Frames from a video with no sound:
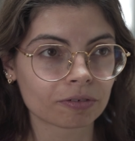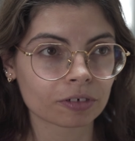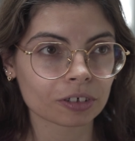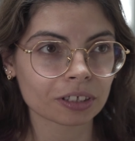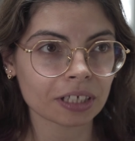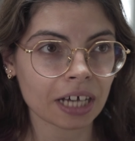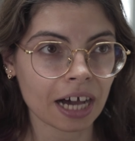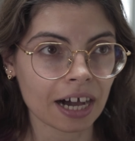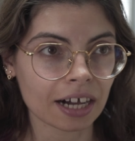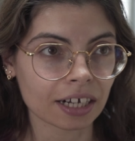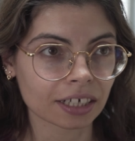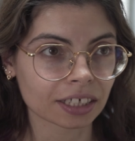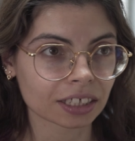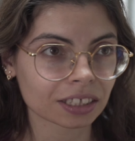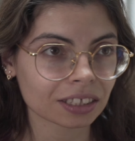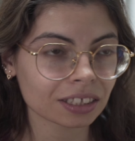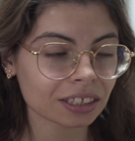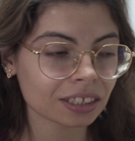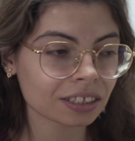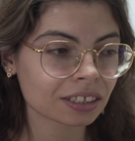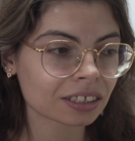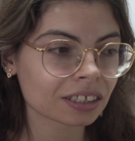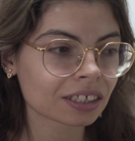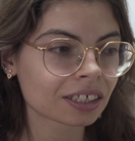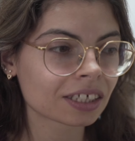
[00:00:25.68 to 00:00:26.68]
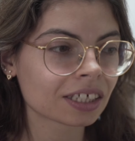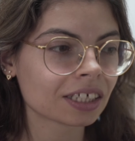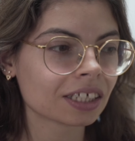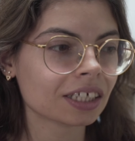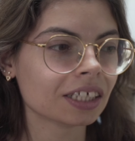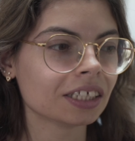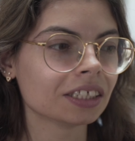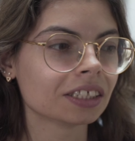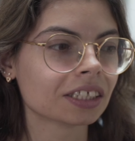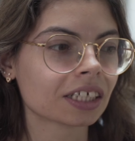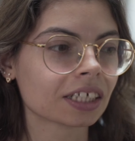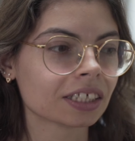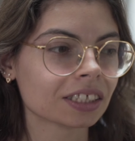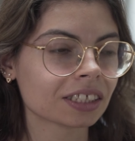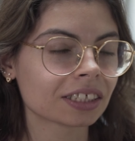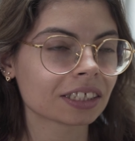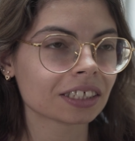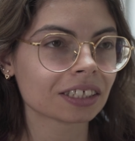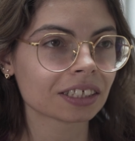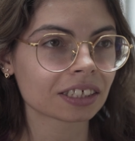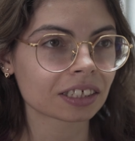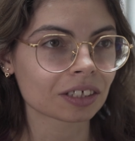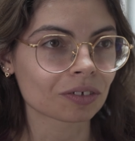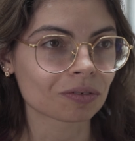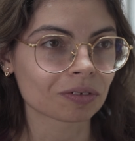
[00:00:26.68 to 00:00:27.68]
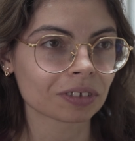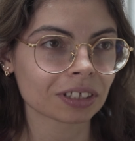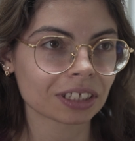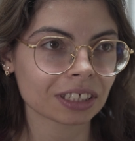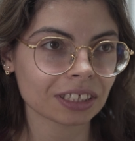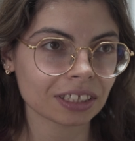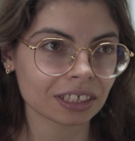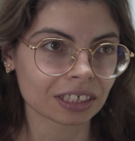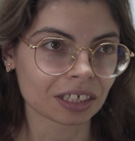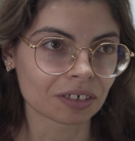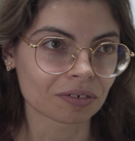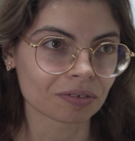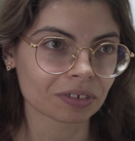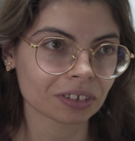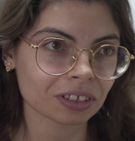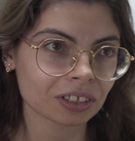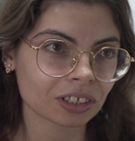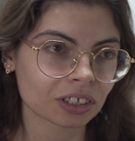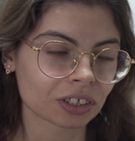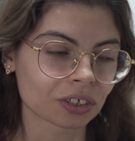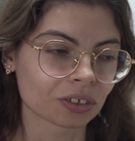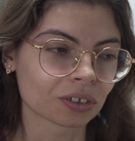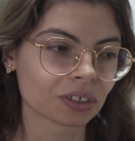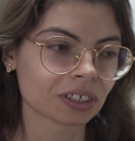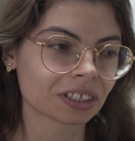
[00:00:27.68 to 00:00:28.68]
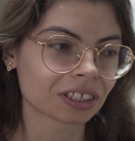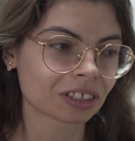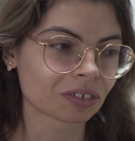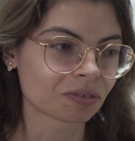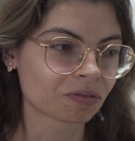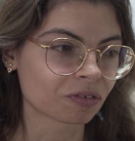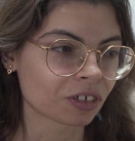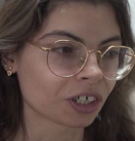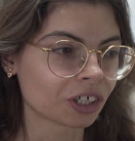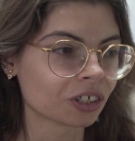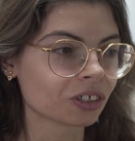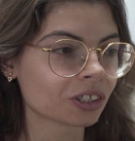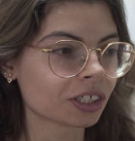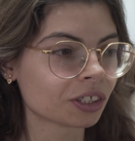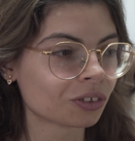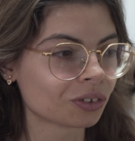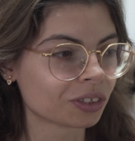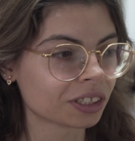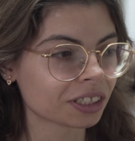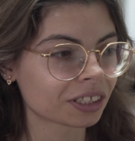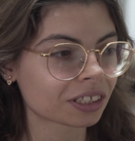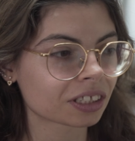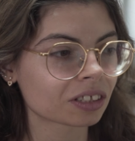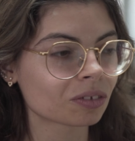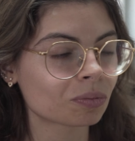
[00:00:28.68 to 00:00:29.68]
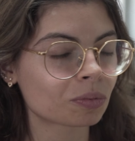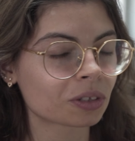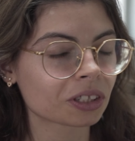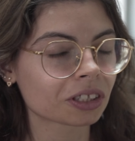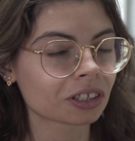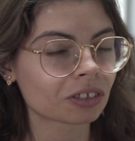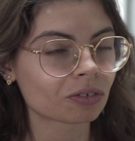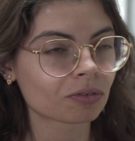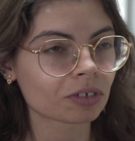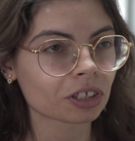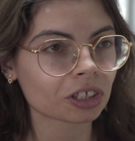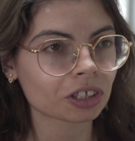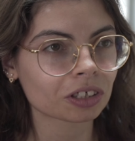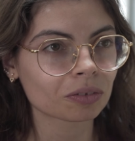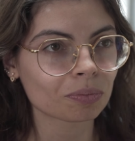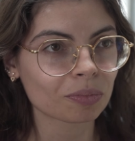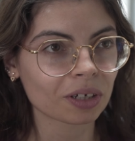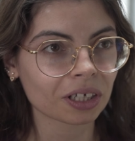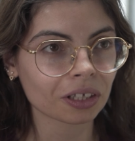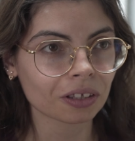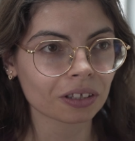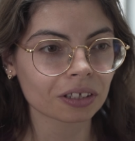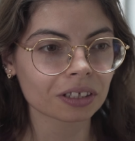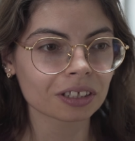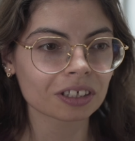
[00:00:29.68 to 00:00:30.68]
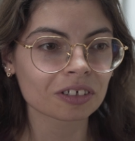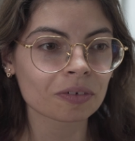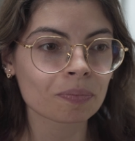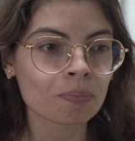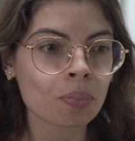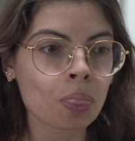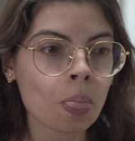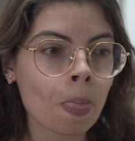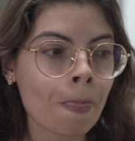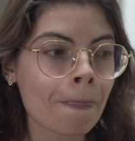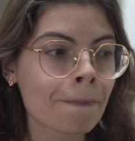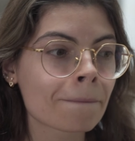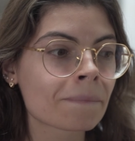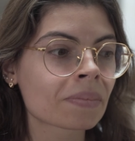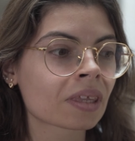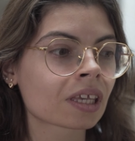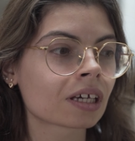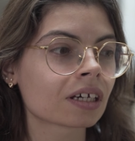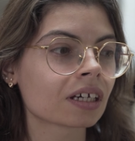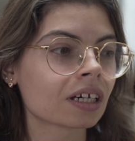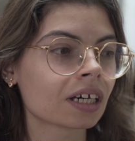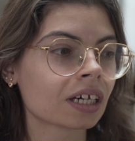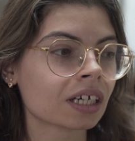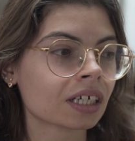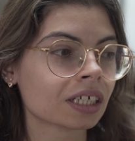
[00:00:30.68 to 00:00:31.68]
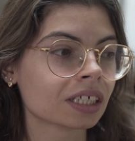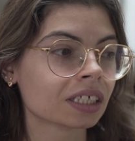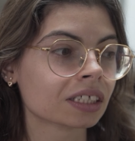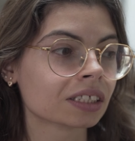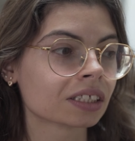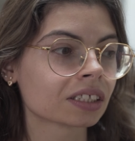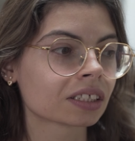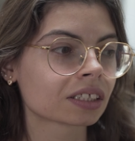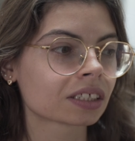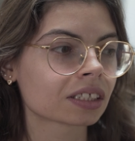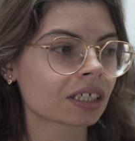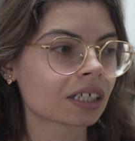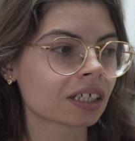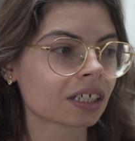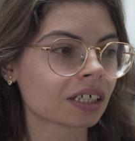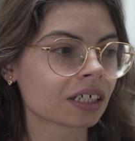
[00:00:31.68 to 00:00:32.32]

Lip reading: von Hagens in 1977, so it's a fairly recent preservation method. And